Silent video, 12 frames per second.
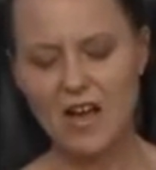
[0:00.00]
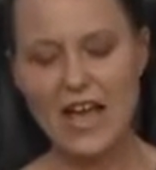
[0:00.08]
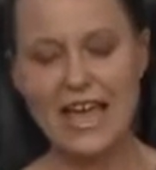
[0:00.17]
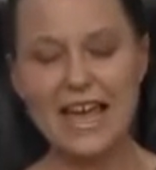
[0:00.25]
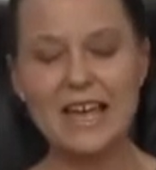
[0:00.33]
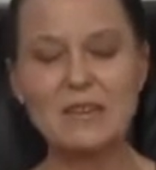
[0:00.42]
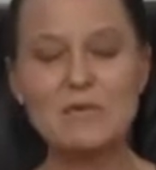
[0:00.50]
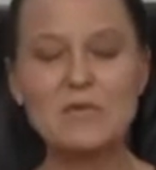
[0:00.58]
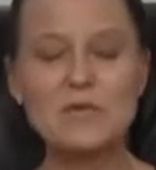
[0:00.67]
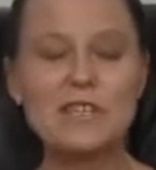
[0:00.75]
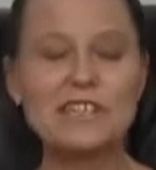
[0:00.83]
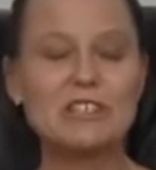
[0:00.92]
I
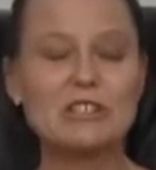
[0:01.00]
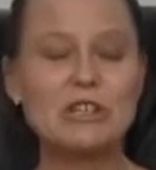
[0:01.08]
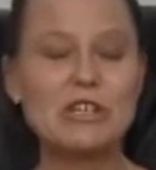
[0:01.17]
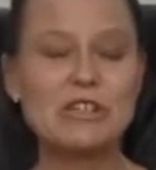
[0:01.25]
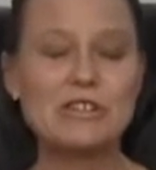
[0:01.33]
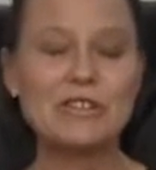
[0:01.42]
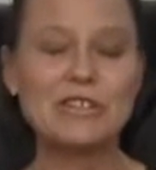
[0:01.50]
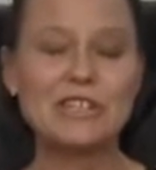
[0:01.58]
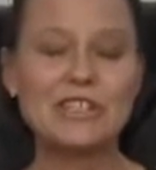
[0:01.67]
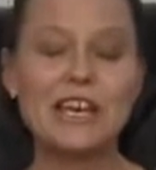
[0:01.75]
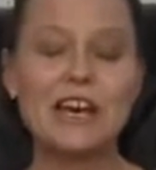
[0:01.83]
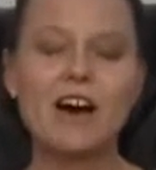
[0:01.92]
have
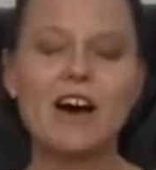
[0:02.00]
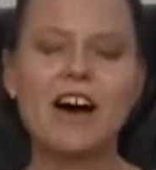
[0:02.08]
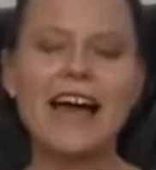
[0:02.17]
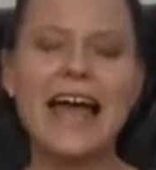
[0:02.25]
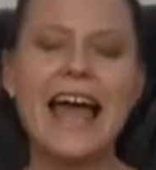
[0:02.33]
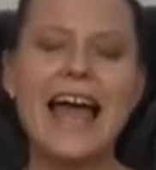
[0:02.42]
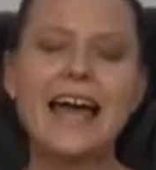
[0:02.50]
returned. I